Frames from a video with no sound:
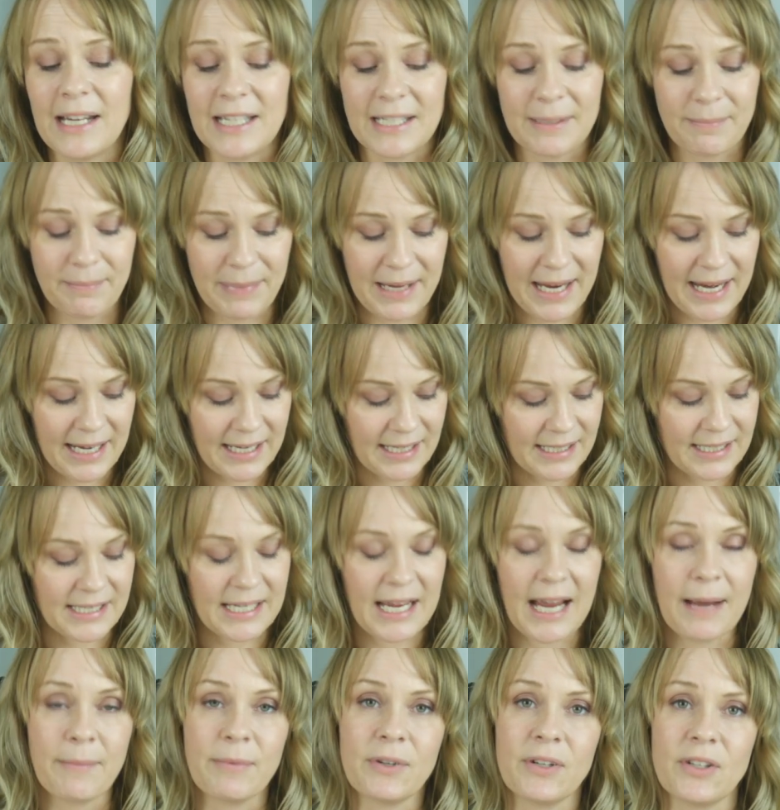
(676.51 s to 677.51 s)
as big and
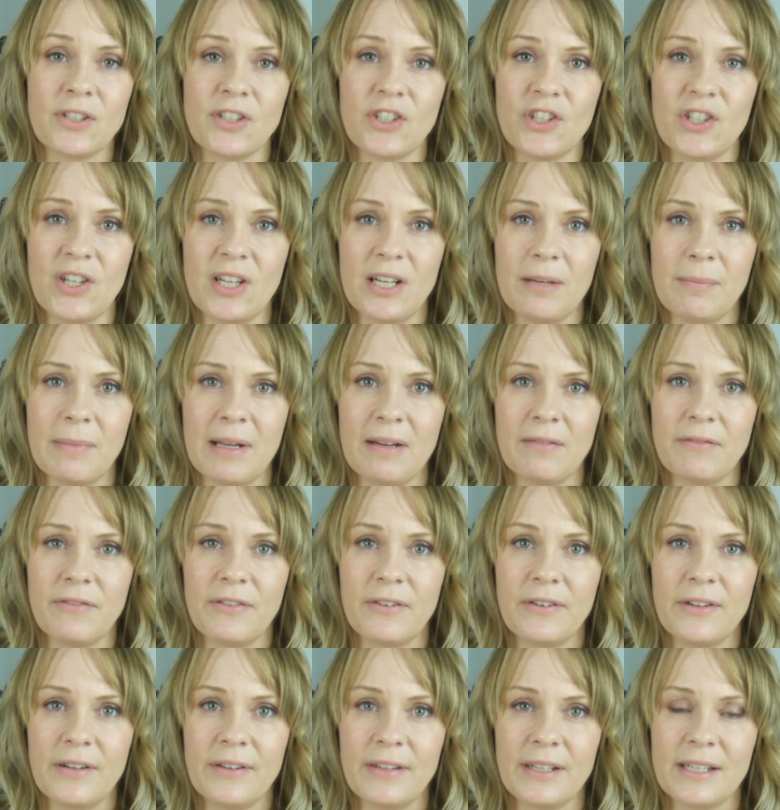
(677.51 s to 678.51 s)
time consuming
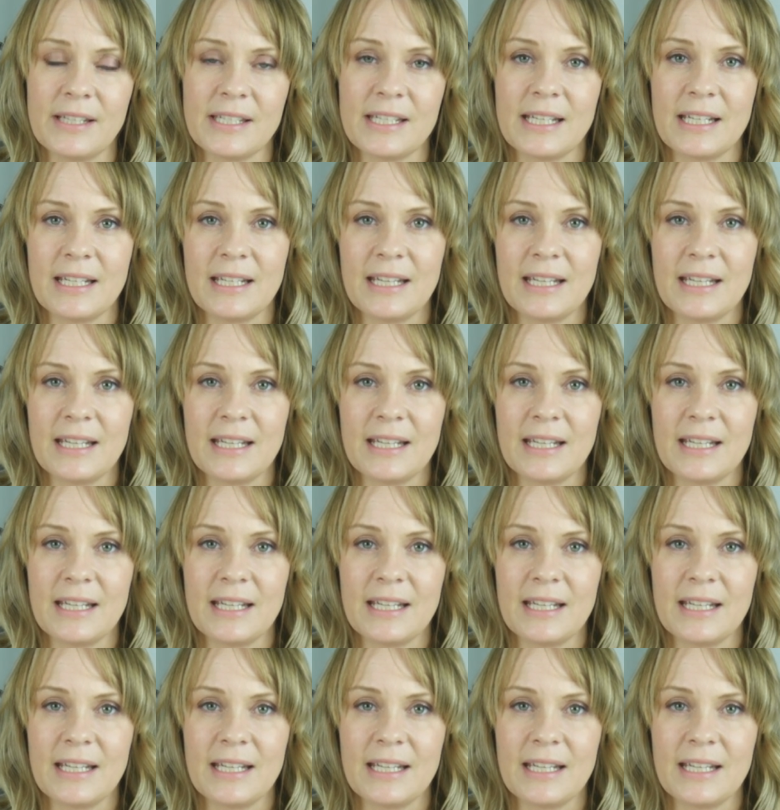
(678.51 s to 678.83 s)
for others,